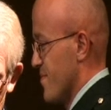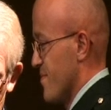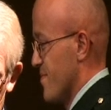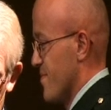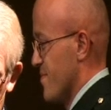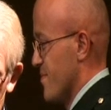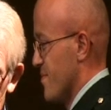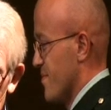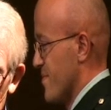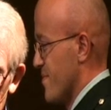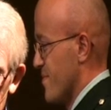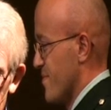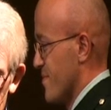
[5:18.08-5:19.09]

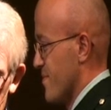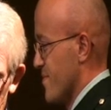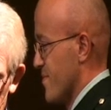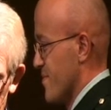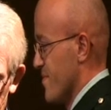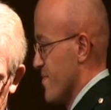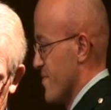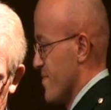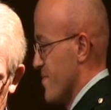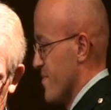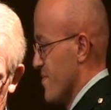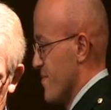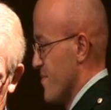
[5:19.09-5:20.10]

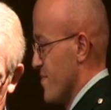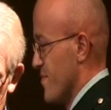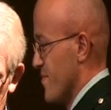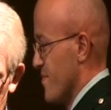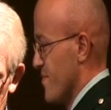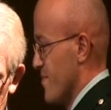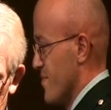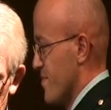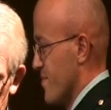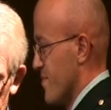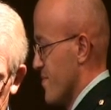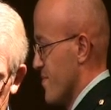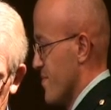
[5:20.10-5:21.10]

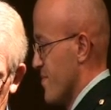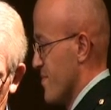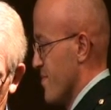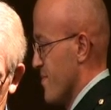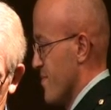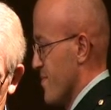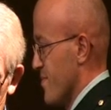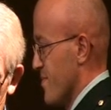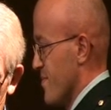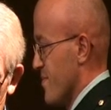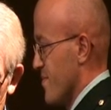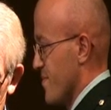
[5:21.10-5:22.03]
[no speech]